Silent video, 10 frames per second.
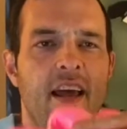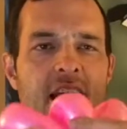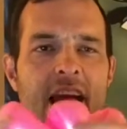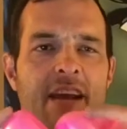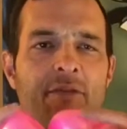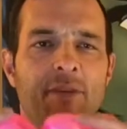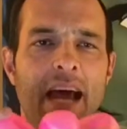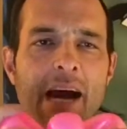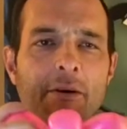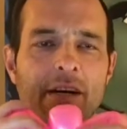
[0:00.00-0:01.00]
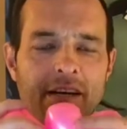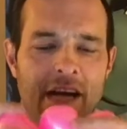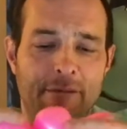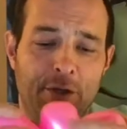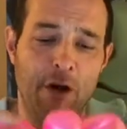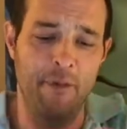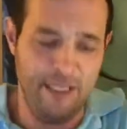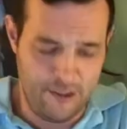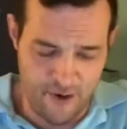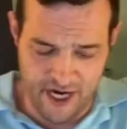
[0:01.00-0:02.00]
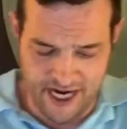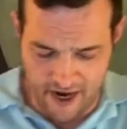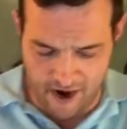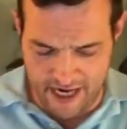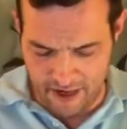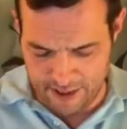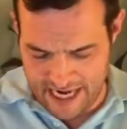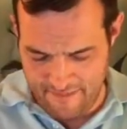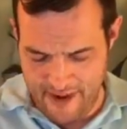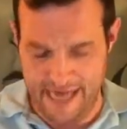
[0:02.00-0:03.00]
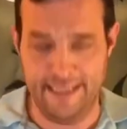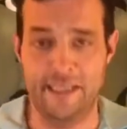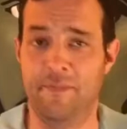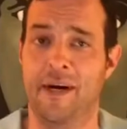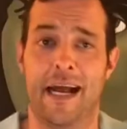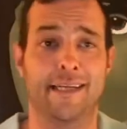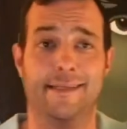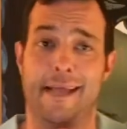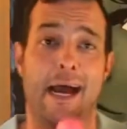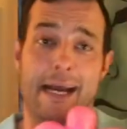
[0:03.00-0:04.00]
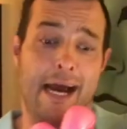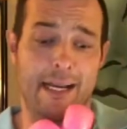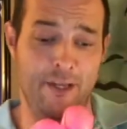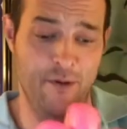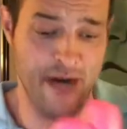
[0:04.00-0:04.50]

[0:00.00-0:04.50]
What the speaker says: And a flower. I'm sure everybody tuning in already knows how to make this, but I got to do it